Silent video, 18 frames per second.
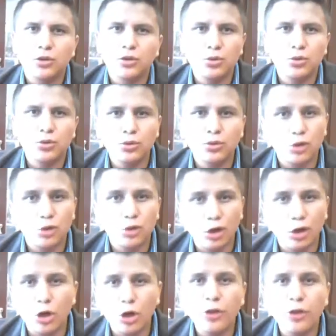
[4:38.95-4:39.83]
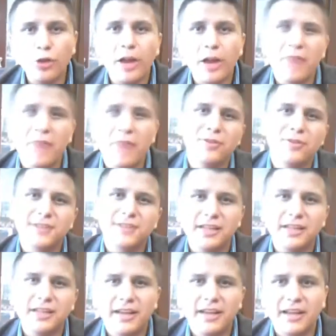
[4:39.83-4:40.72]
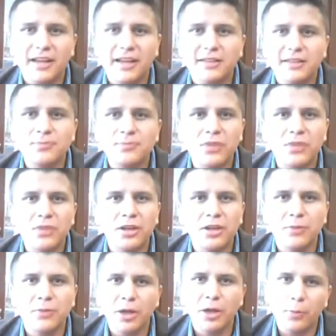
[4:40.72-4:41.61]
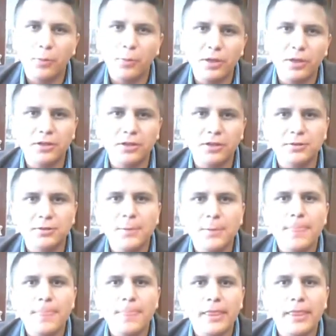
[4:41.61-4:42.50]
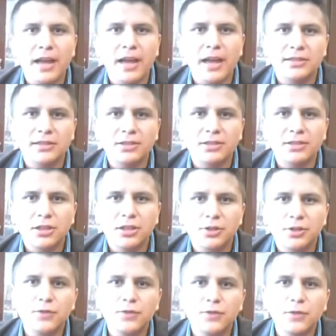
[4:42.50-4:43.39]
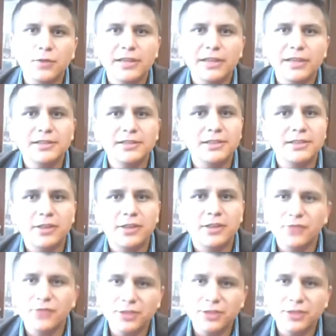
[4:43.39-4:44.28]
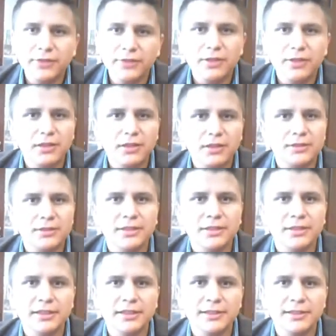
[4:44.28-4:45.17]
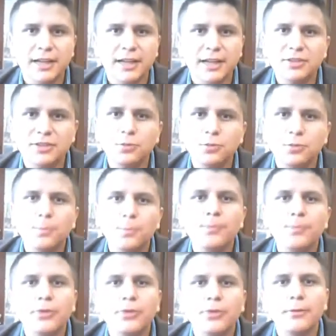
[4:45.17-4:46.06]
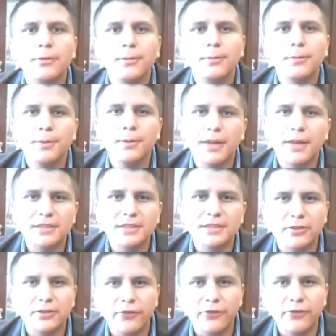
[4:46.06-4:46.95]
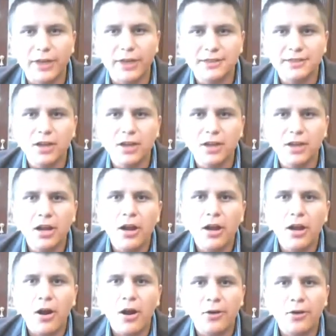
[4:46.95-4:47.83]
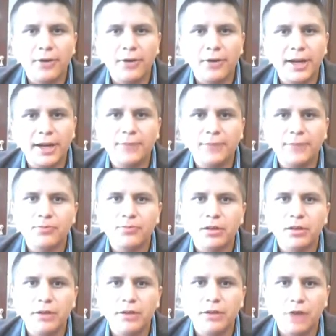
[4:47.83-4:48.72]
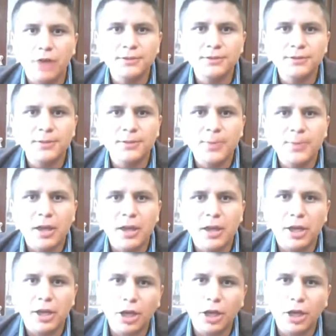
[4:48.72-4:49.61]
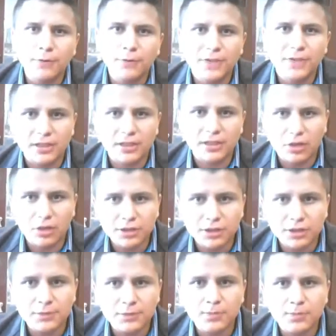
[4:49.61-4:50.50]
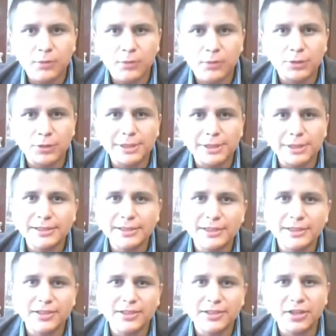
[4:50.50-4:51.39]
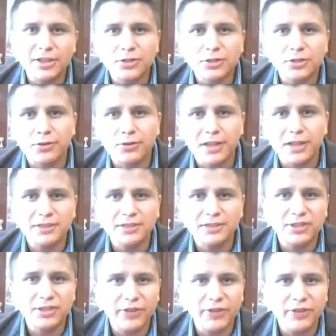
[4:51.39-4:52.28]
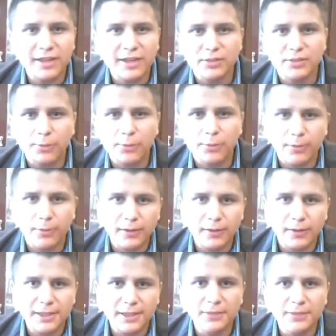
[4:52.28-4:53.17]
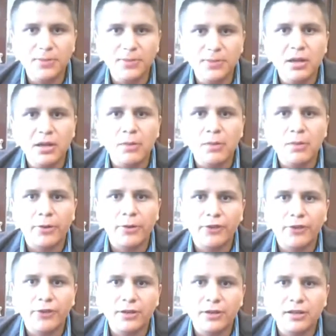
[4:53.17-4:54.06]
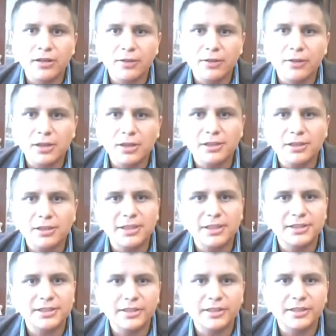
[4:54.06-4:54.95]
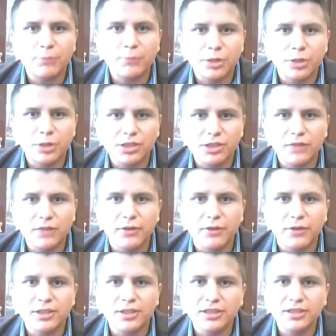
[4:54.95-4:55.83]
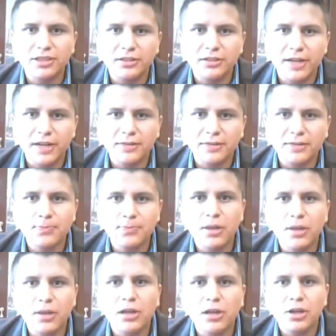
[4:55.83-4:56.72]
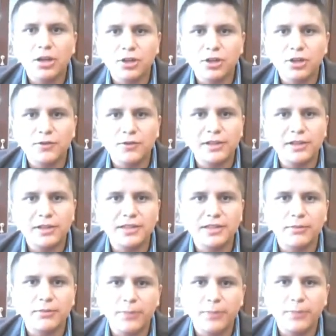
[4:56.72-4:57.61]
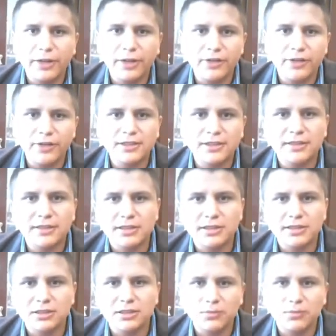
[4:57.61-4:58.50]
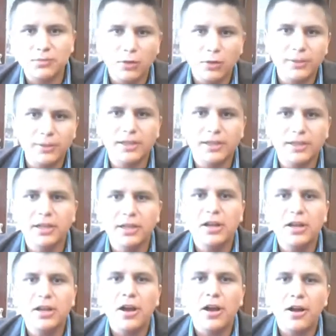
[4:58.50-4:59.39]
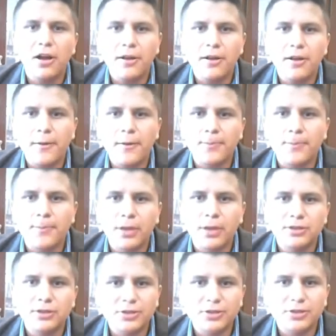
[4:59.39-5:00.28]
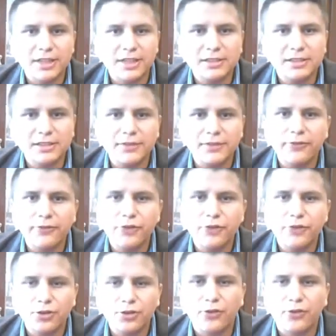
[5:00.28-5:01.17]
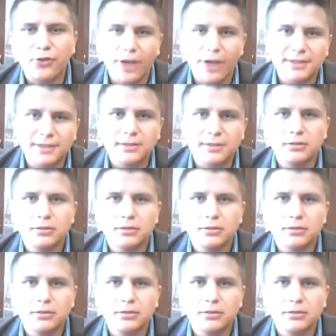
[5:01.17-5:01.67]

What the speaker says: To conclude, I must say that, in my opinion, that usefulness is objective. This has to be based on facts already known, incomes and cost, but it is necessary to realize the difference of probability. Profitability is the potential for generate usefulness and benefits that involve the uncertainty future facts.